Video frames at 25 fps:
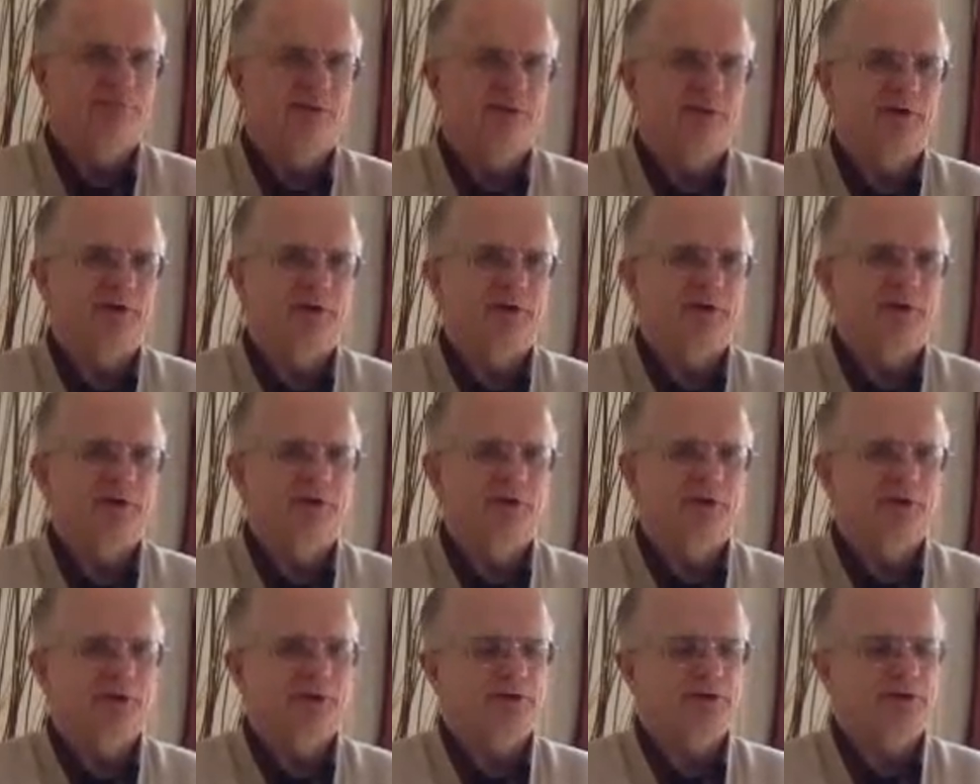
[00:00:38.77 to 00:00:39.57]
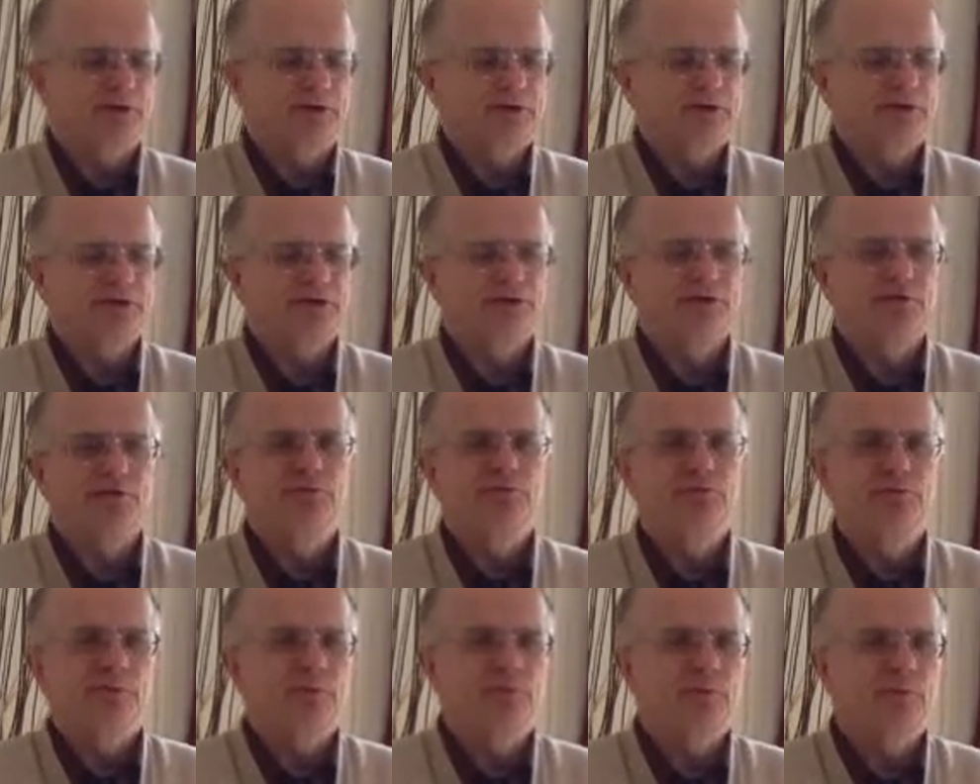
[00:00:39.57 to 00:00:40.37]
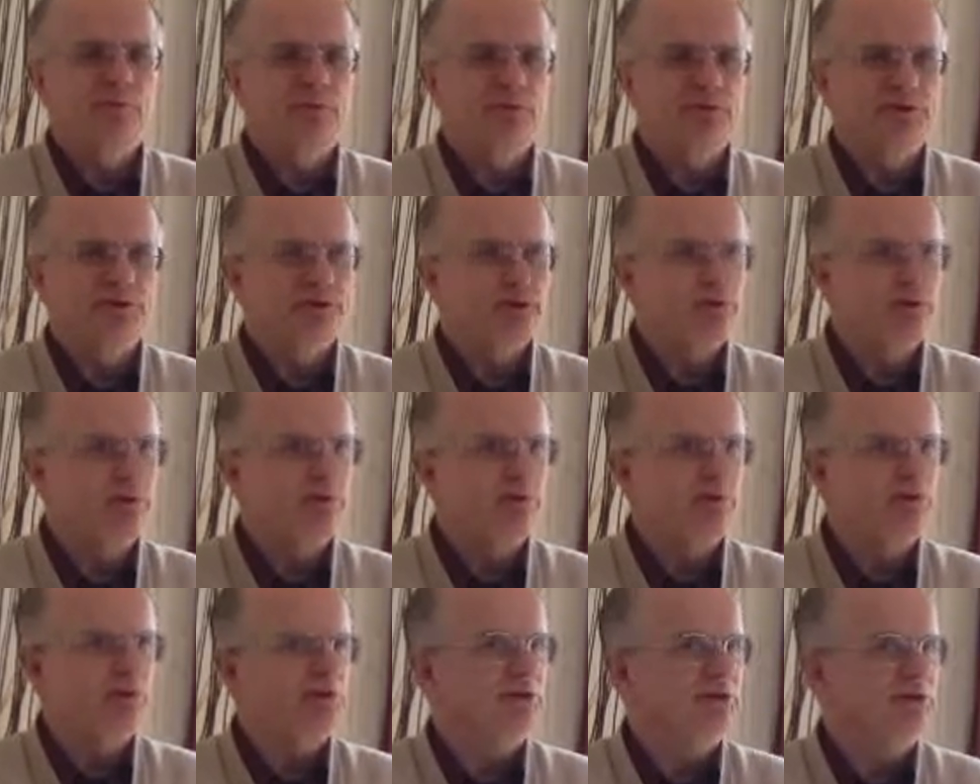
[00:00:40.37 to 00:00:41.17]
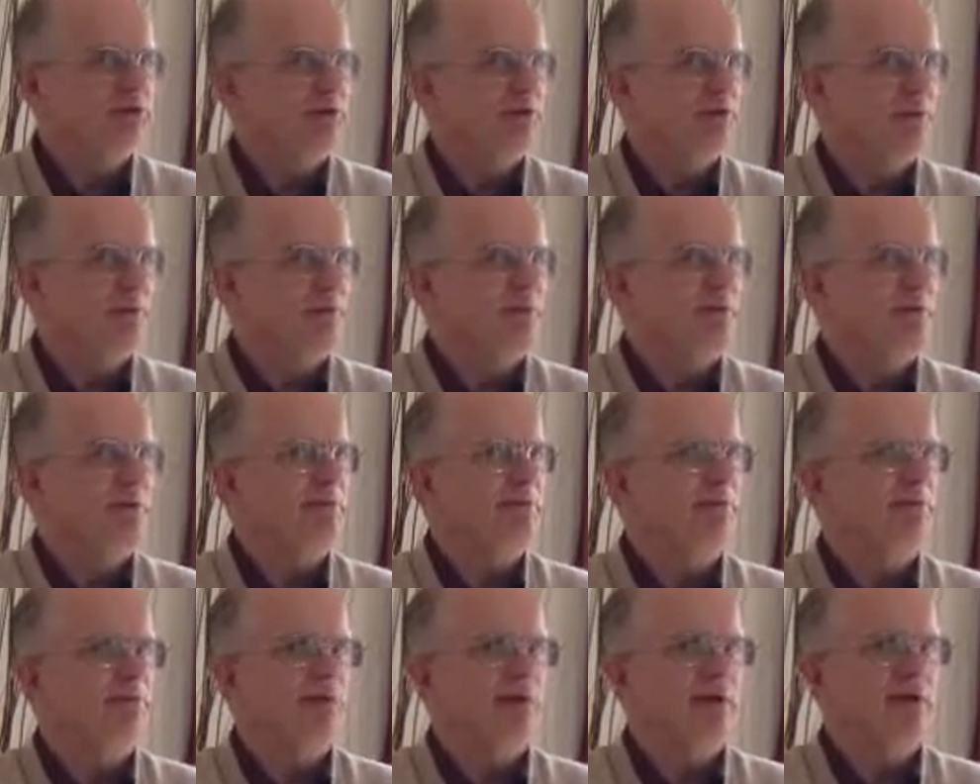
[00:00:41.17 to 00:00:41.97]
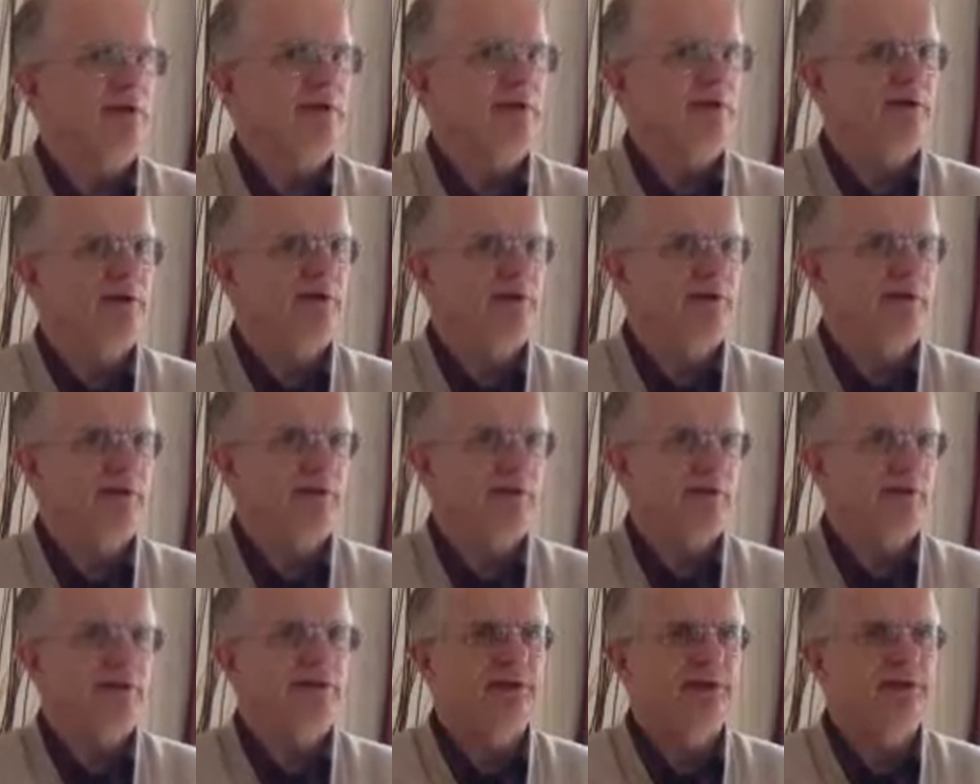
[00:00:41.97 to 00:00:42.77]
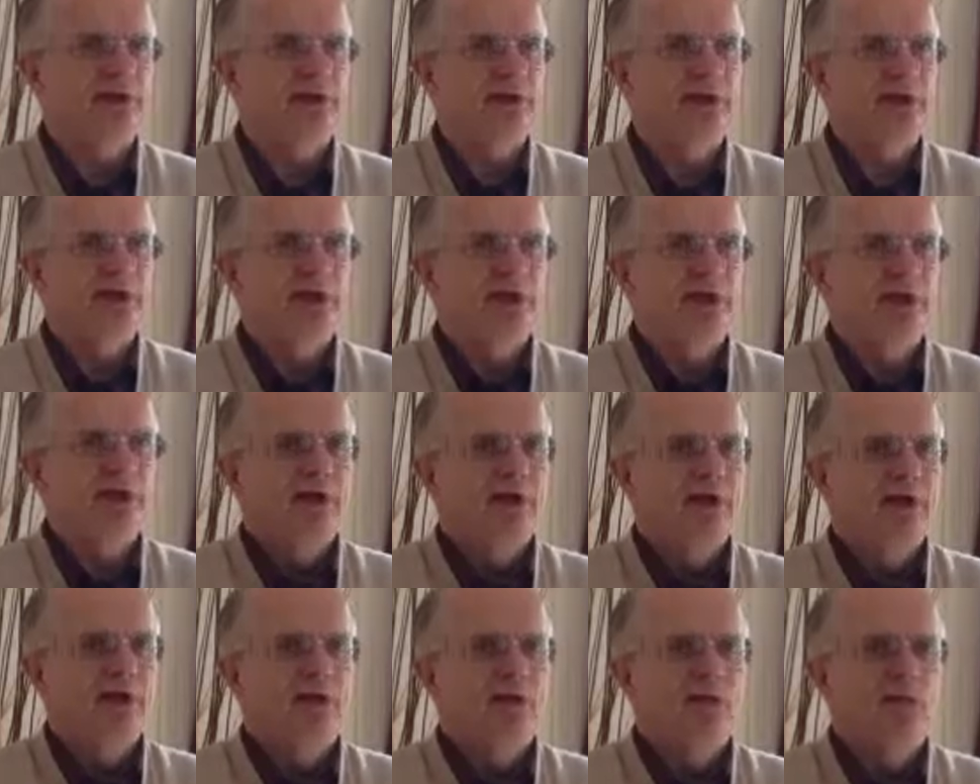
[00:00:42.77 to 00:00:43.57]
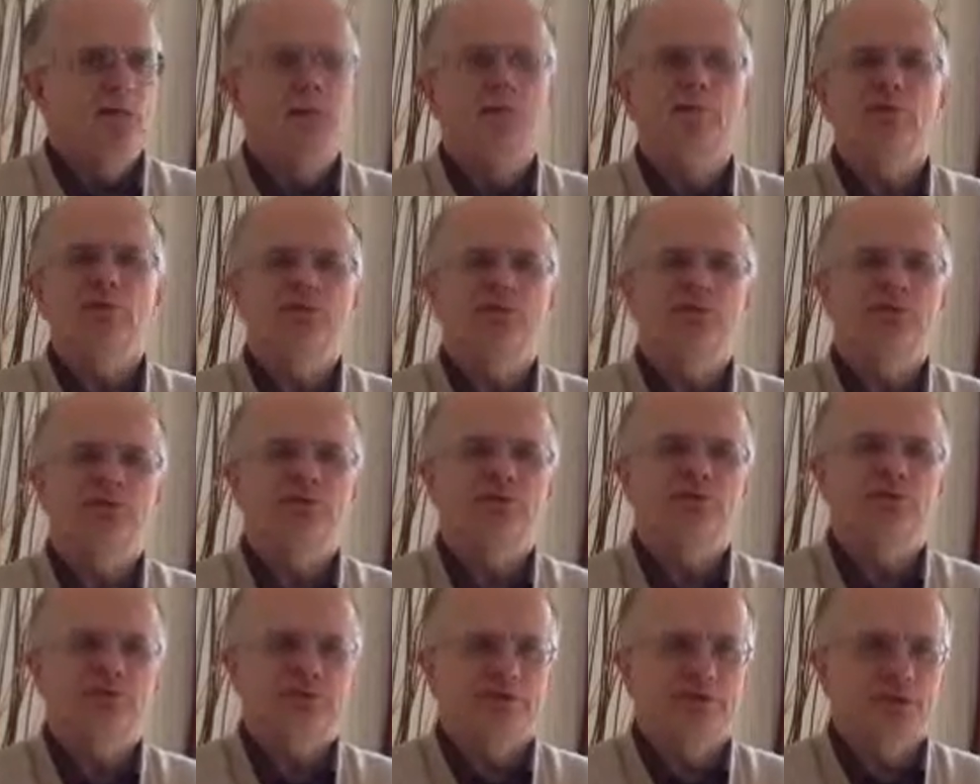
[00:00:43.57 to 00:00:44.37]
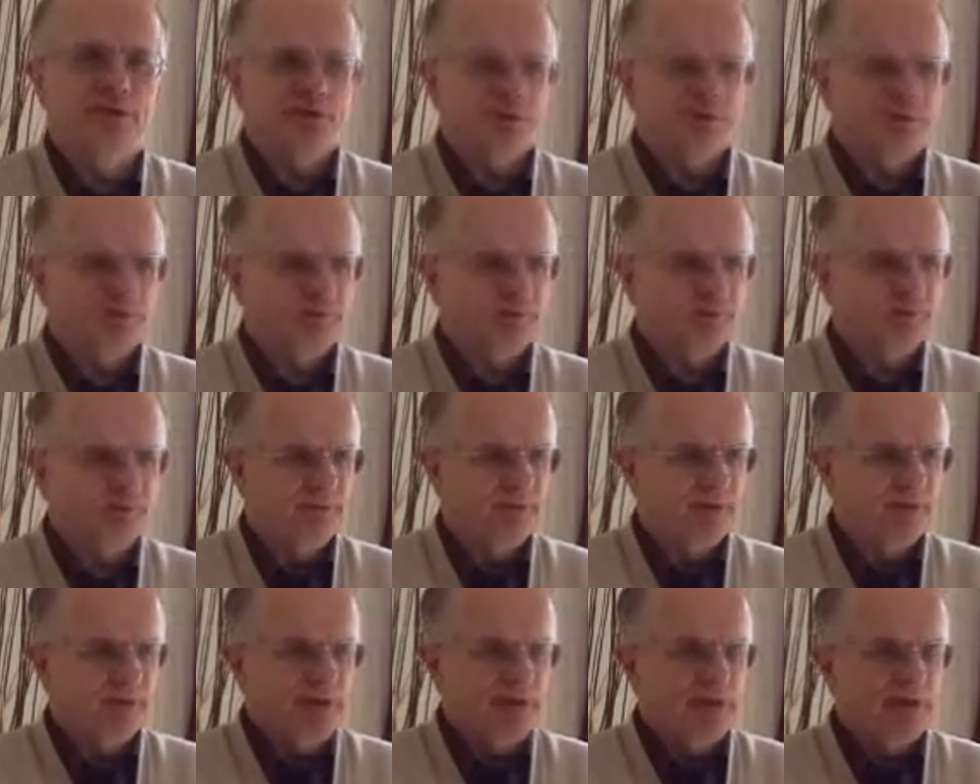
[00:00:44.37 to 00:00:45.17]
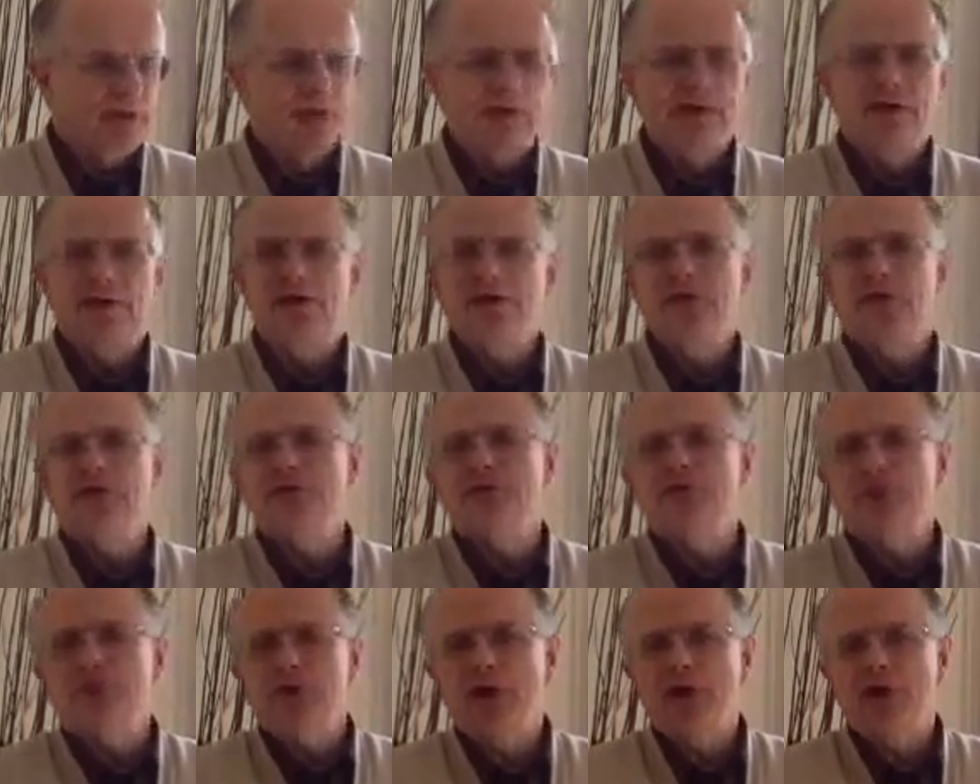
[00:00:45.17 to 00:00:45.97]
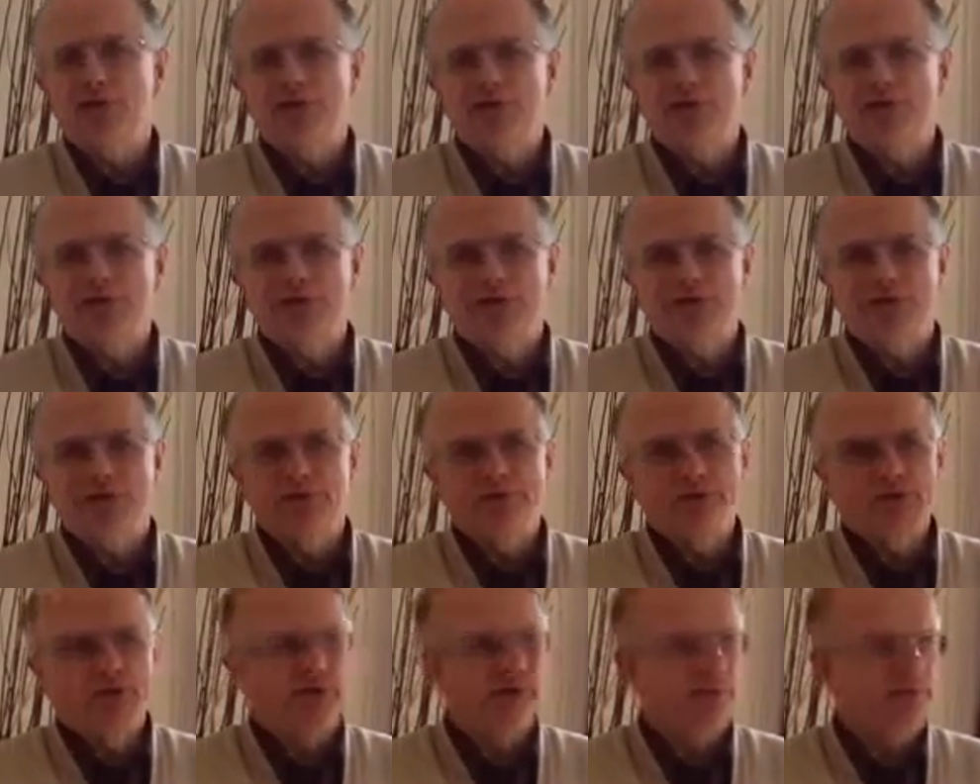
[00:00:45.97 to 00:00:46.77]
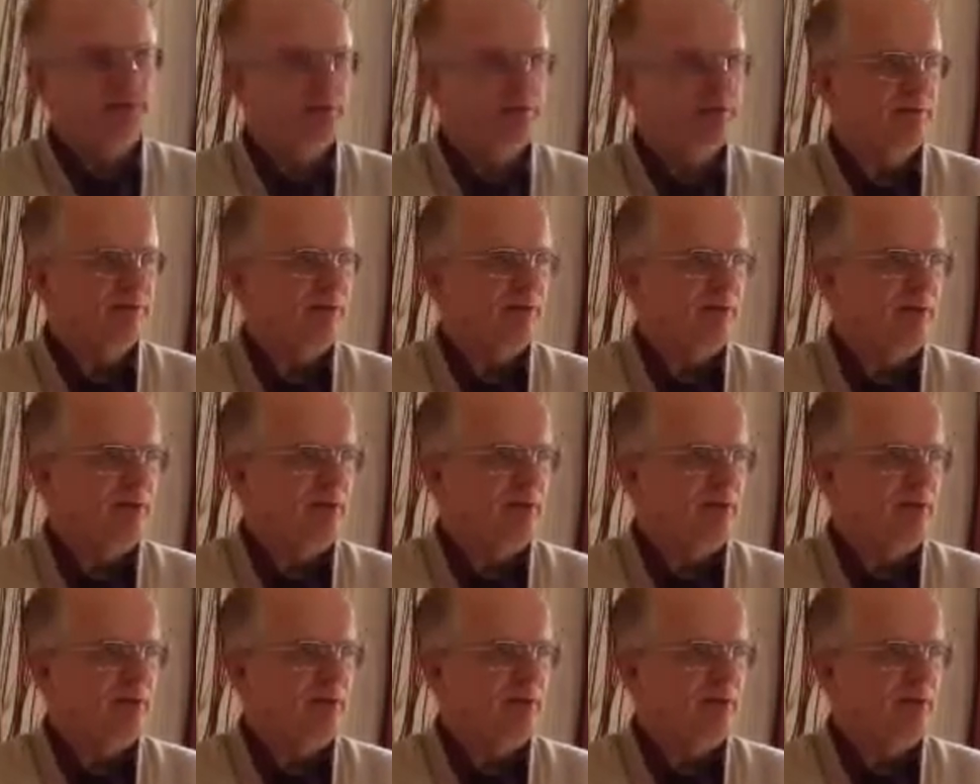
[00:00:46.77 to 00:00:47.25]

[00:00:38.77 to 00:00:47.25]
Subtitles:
Okay, because let's assume for a moment that you had to be concerned about people falling off that cliff. Where would you put the fence? Now here's the problems that you're presented with.